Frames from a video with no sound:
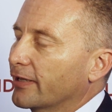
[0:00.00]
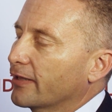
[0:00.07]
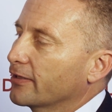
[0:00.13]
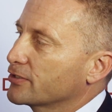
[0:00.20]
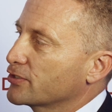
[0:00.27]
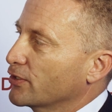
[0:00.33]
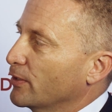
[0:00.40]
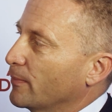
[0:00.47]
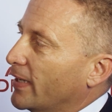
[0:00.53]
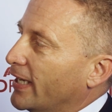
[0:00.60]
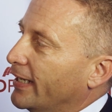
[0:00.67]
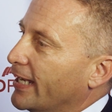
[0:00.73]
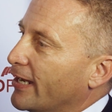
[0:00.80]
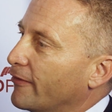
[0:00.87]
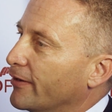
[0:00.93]
They're the two
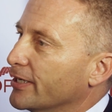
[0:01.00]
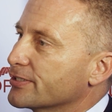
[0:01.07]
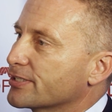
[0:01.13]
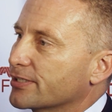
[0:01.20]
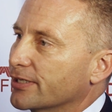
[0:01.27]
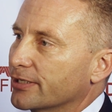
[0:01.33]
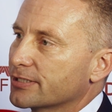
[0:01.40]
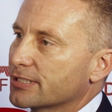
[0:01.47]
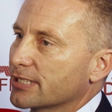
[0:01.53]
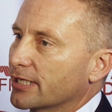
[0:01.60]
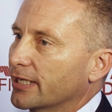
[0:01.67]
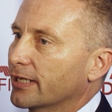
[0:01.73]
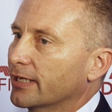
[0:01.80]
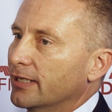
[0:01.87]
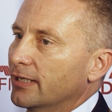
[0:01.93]
main areas that
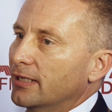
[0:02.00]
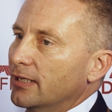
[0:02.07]
uh,